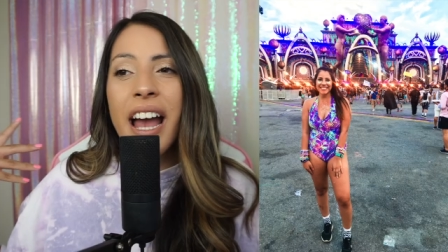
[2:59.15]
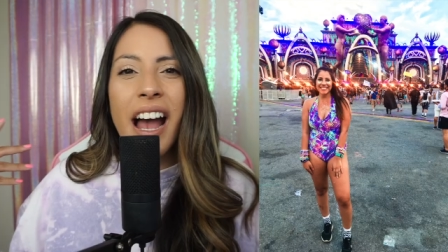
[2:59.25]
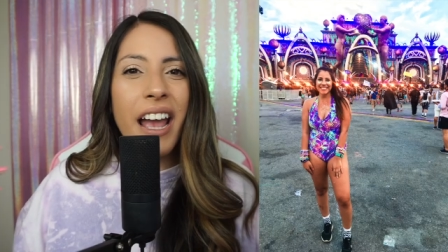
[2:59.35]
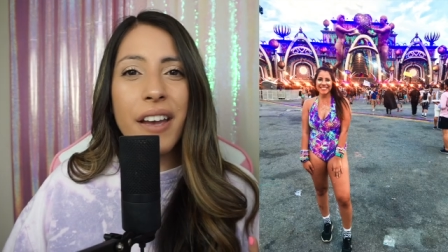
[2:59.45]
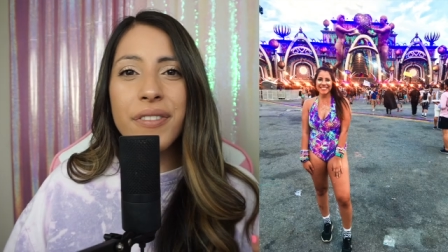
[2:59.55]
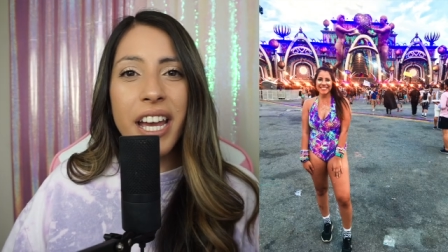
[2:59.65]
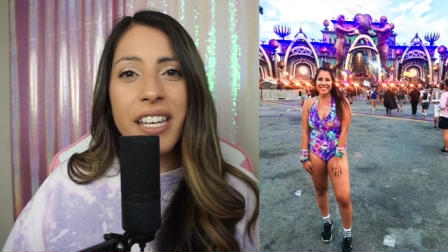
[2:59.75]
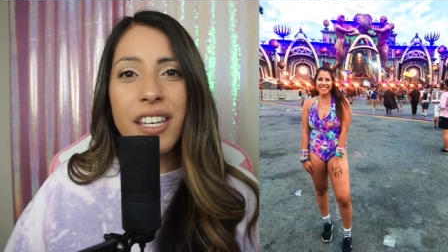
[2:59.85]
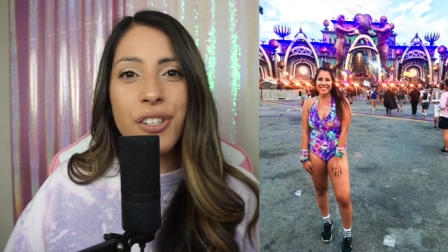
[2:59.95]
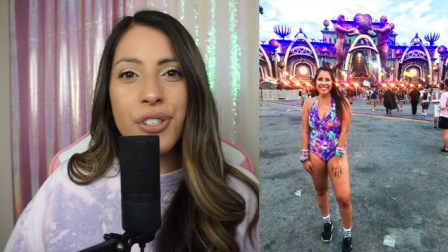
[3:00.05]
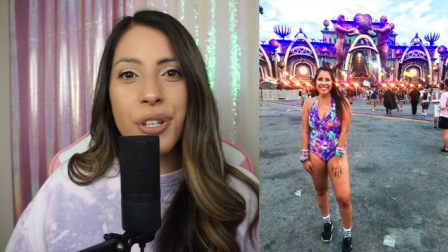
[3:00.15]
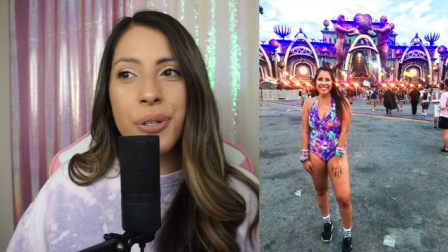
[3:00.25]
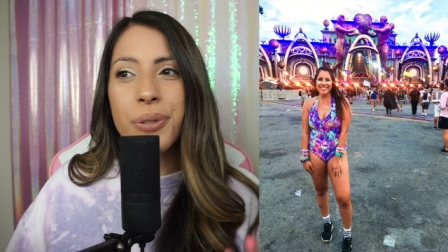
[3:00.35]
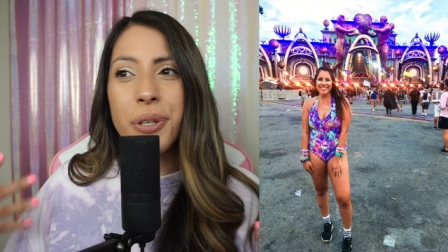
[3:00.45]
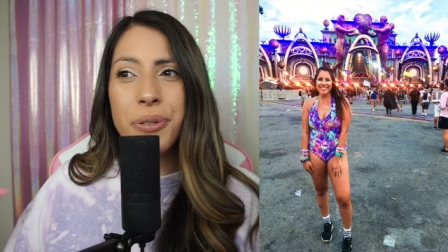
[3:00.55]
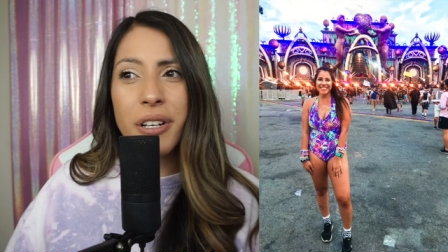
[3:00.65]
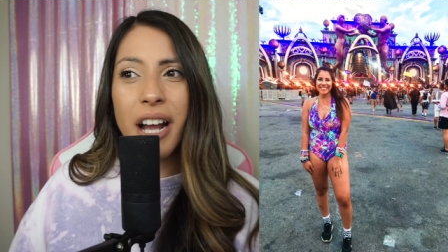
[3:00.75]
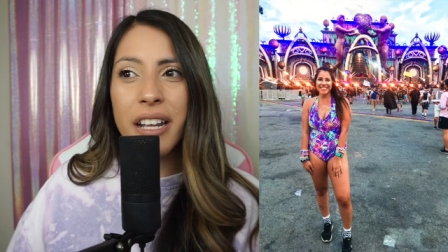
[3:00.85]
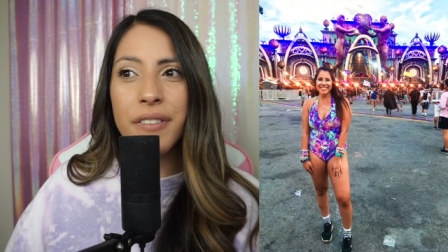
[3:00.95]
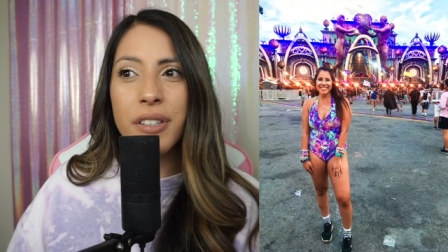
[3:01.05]
I have Nike shoes. Those are
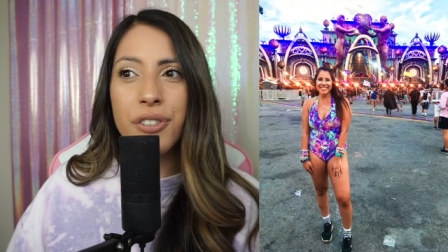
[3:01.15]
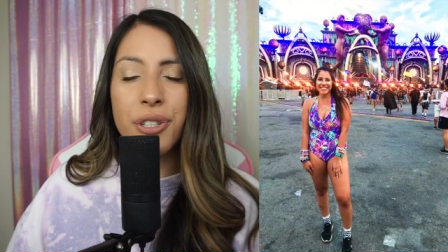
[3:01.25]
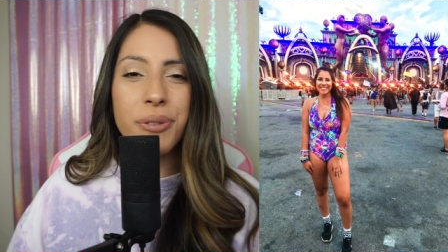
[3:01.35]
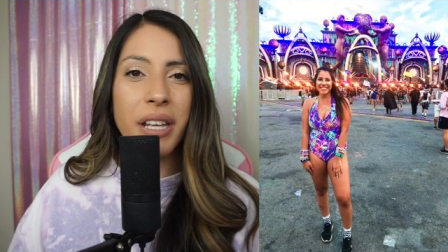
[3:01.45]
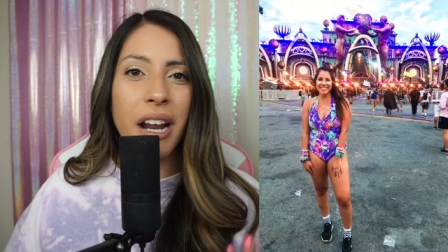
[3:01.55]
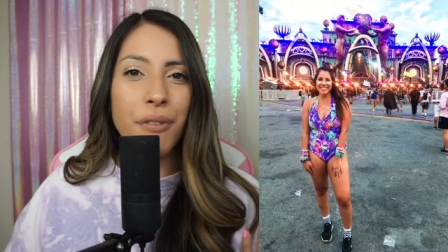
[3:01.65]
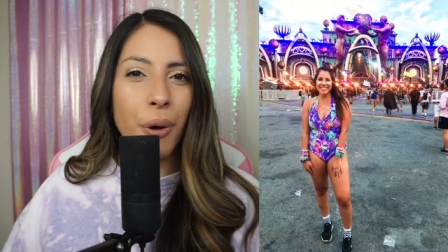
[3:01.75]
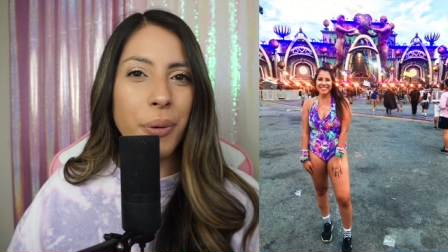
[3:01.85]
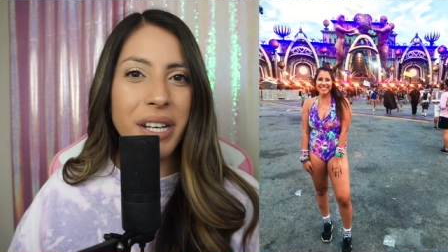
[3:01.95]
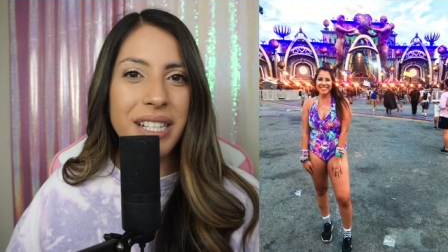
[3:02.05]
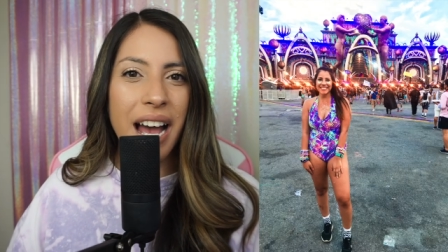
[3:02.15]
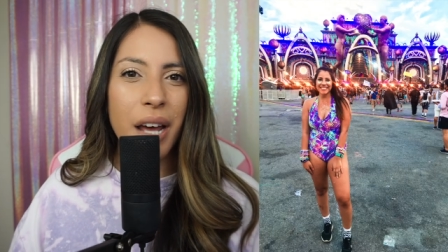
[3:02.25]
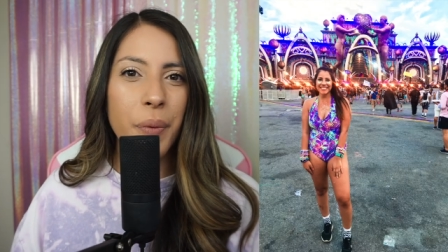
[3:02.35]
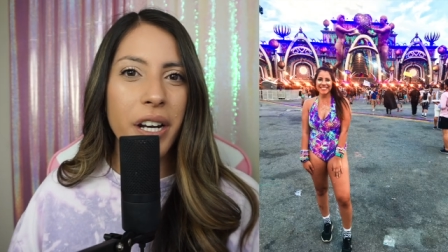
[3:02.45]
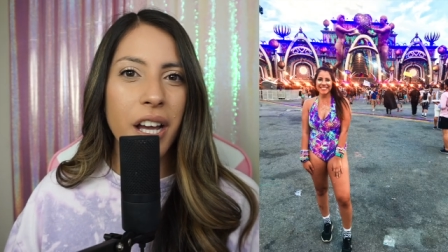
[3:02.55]
kind of the shoes that I've always had when it